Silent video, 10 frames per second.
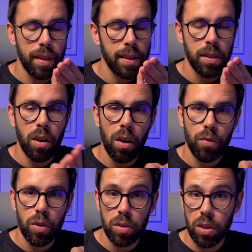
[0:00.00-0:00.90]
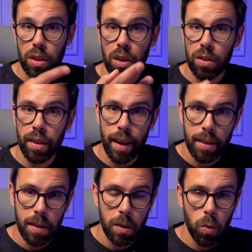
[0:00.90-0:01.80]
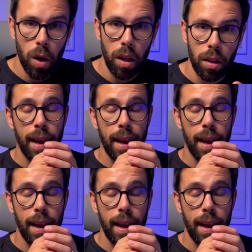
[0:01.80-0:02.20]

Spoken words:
test coverage in your tests as well.